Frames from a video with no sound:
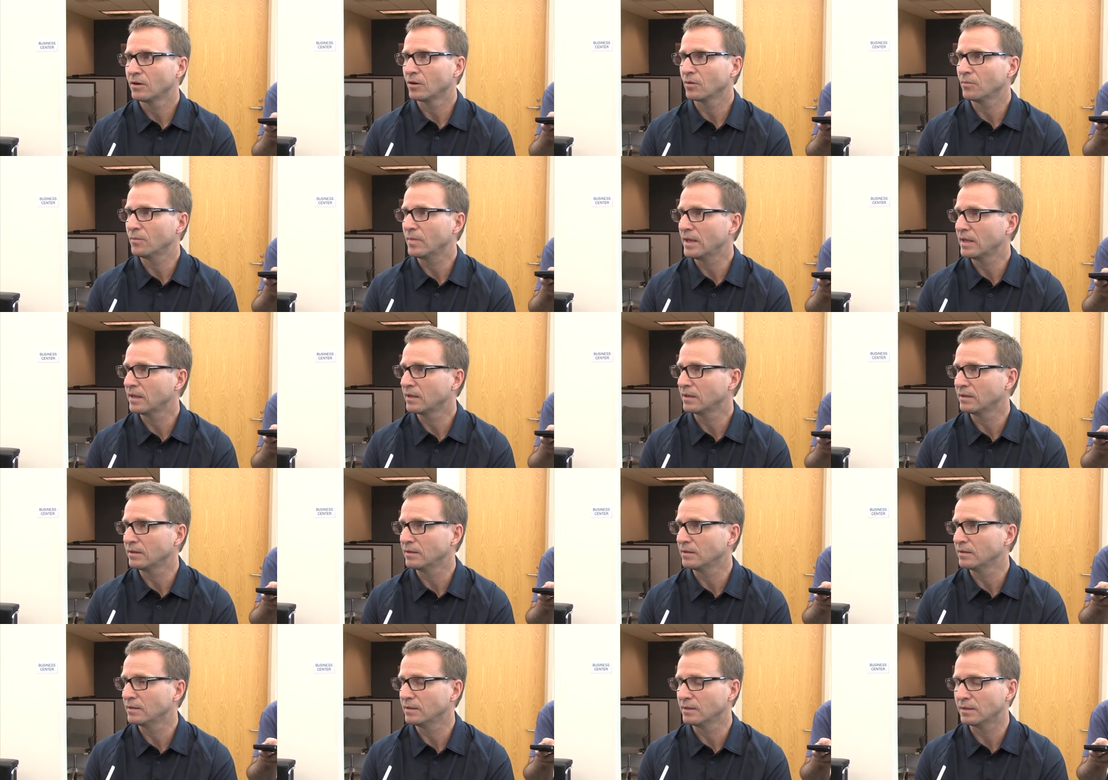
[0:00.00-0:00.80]
or
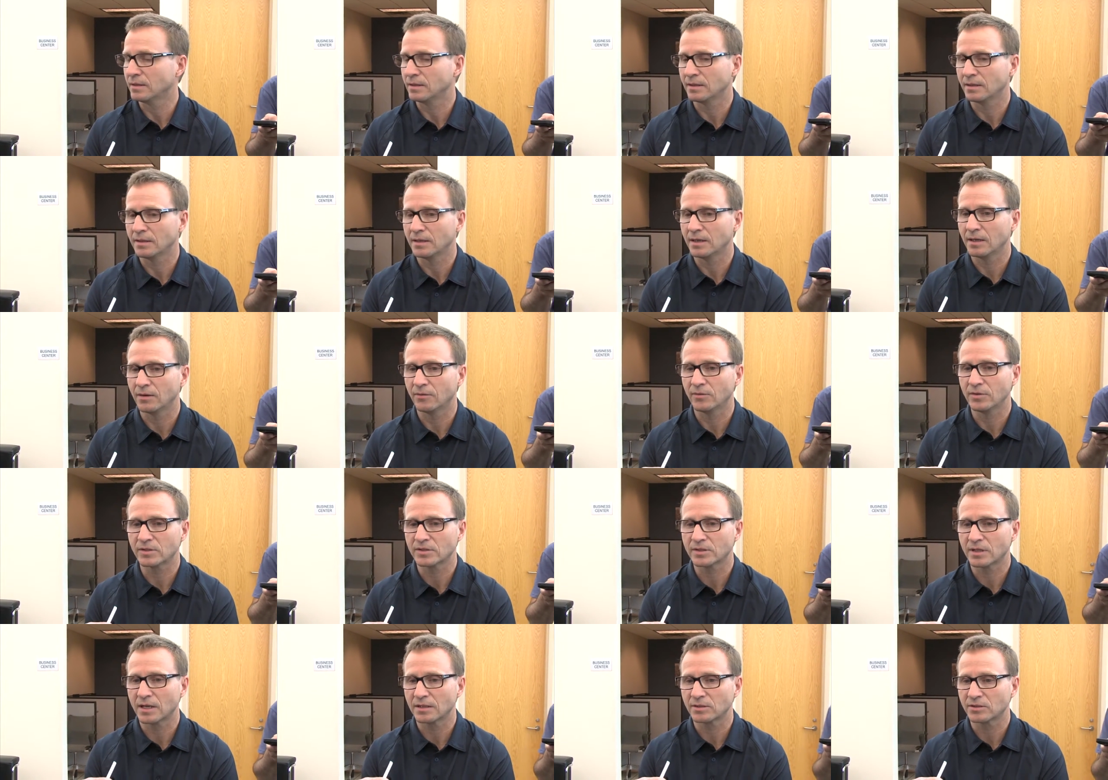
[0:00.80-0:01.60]
making uh,
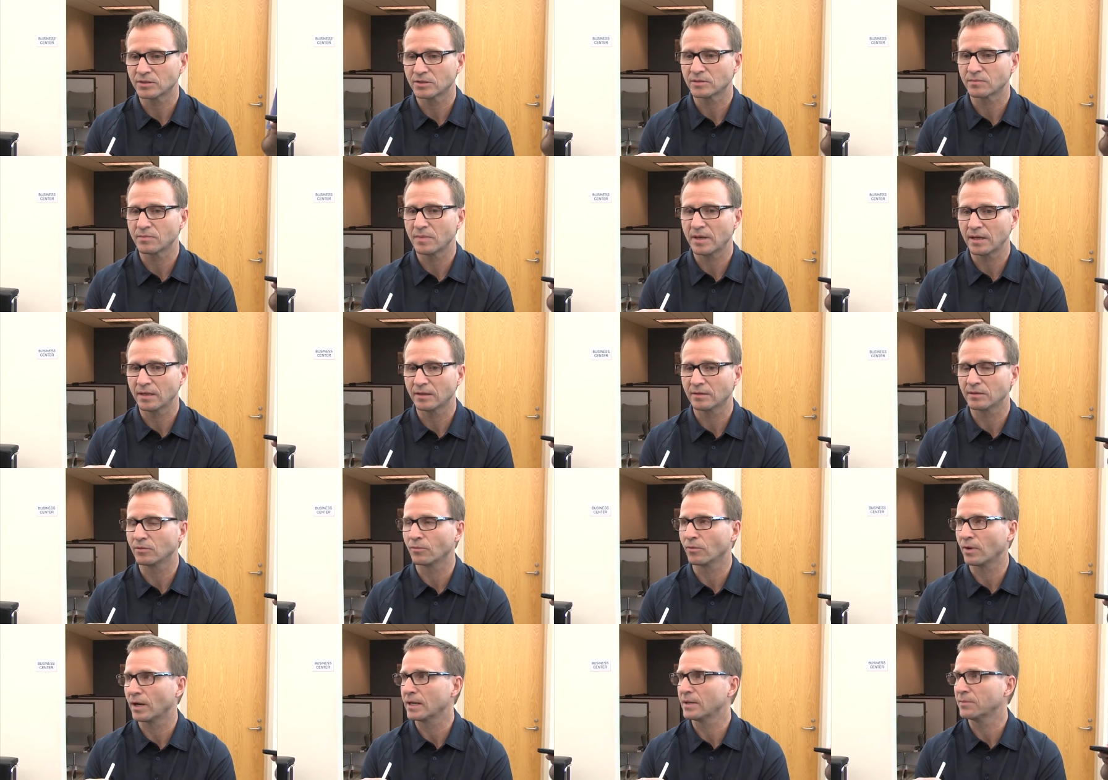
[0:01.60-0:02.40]
every shot, just
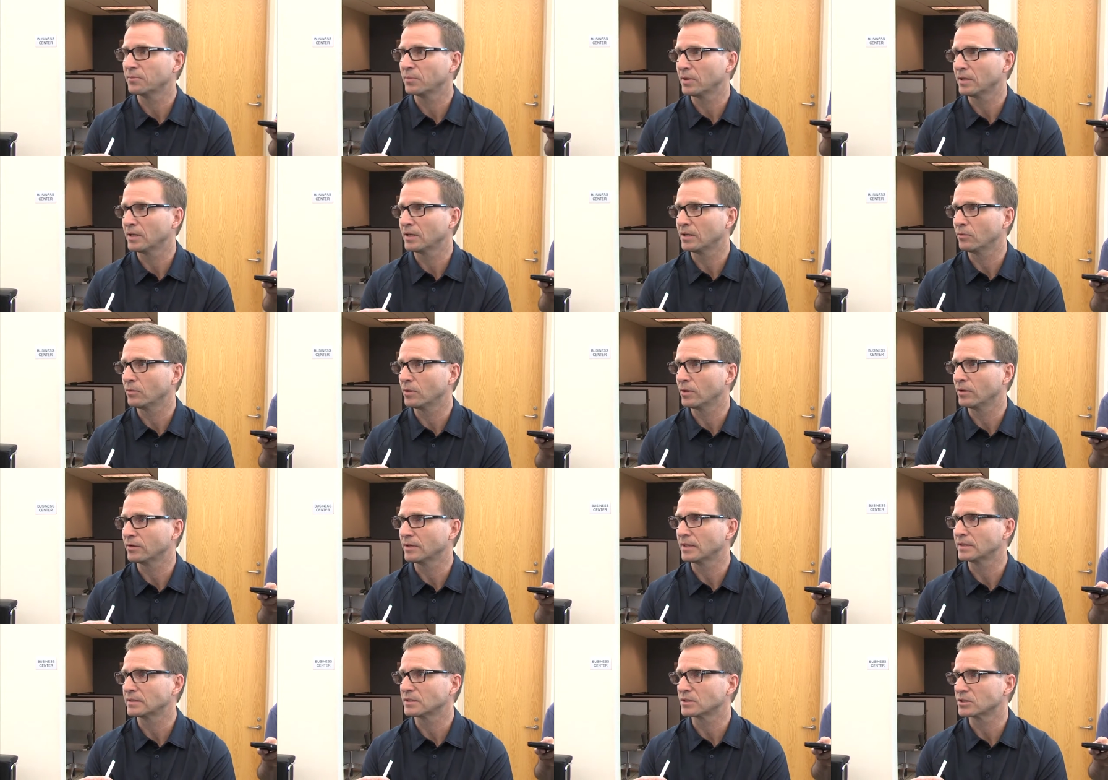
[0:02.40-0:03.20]
making the right play,
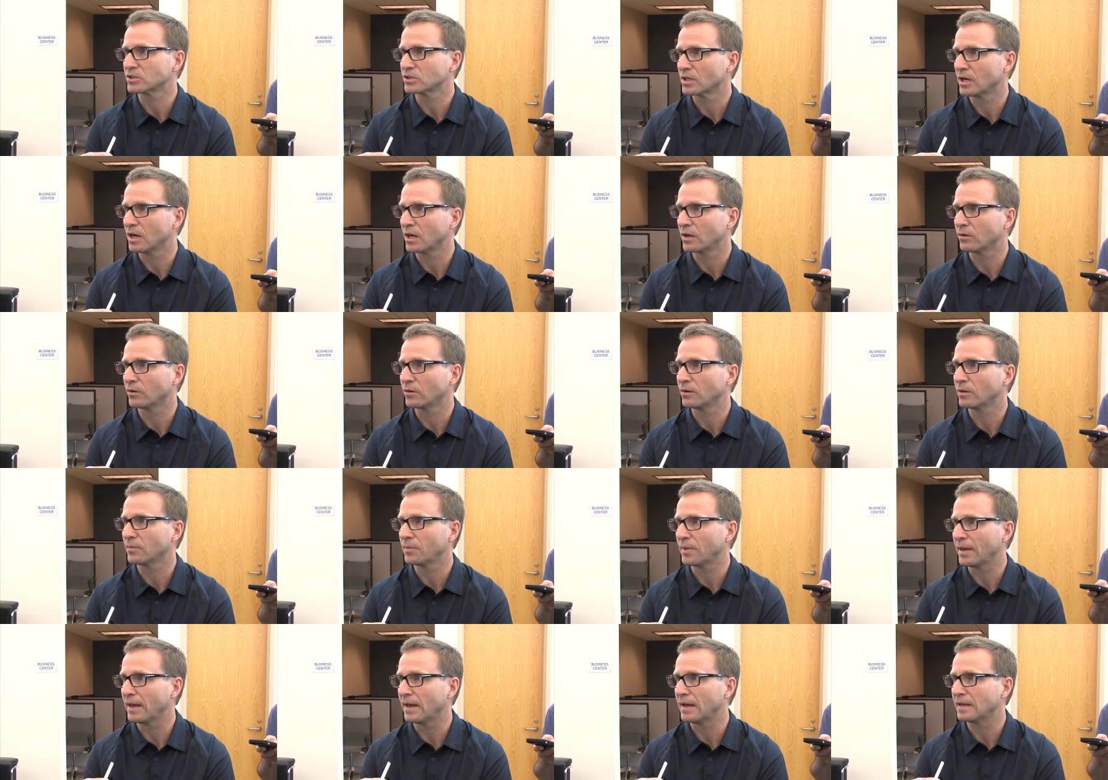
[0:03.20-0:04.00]
whether that's a shot or
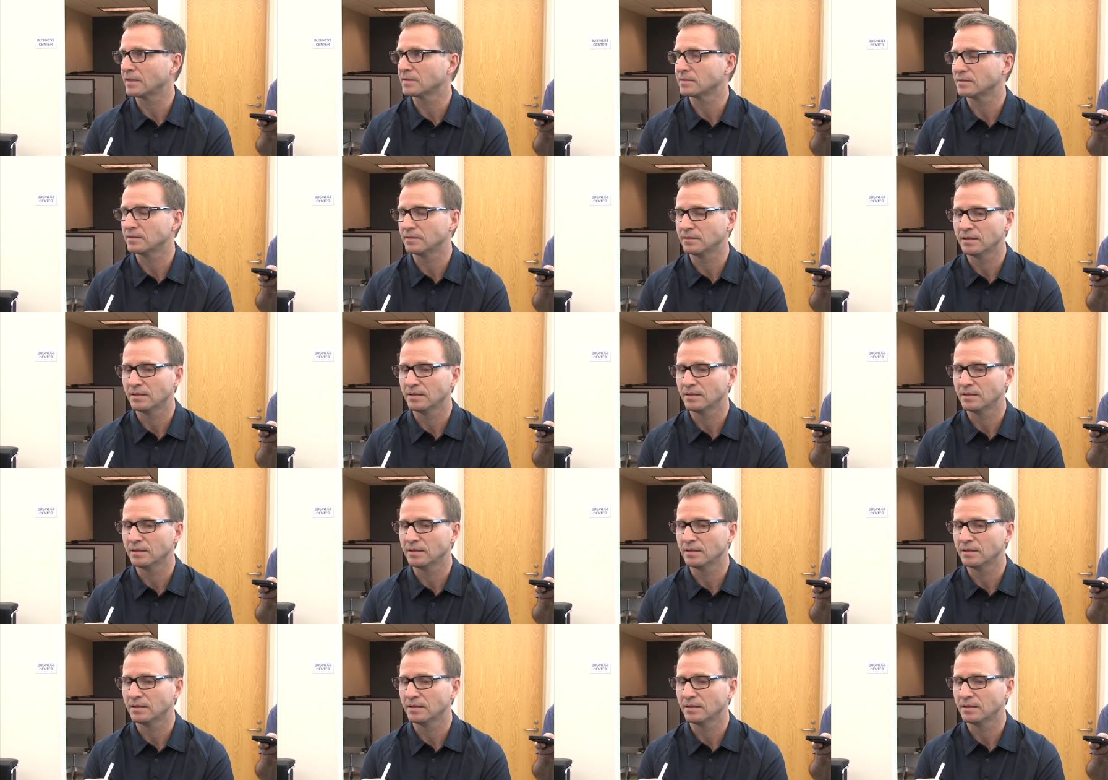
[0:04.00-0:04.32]
the pass.